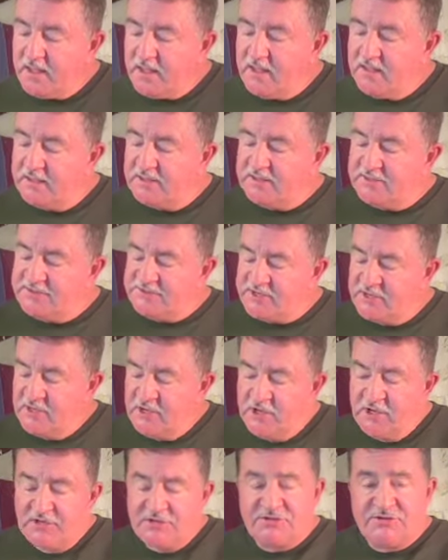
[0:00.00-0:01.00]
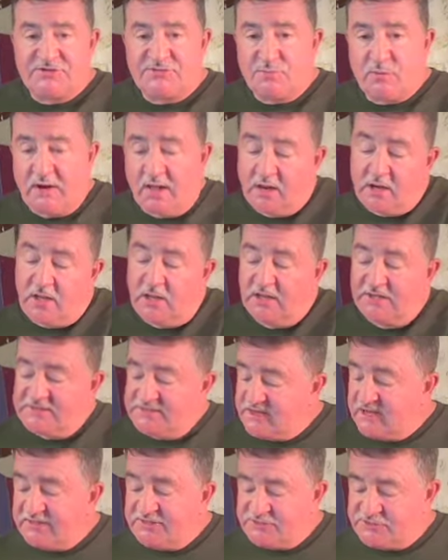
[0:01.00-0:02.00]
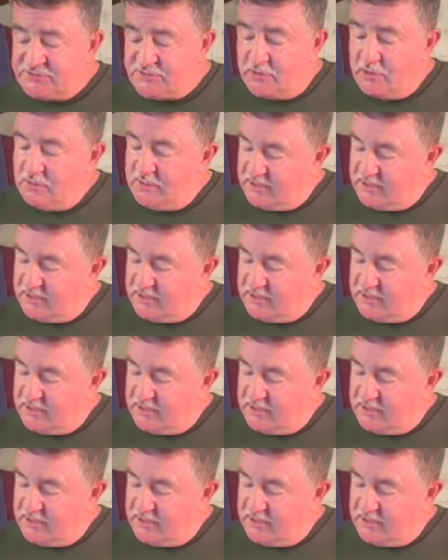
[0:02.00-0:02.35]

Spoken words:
is just what I call a dead stroke,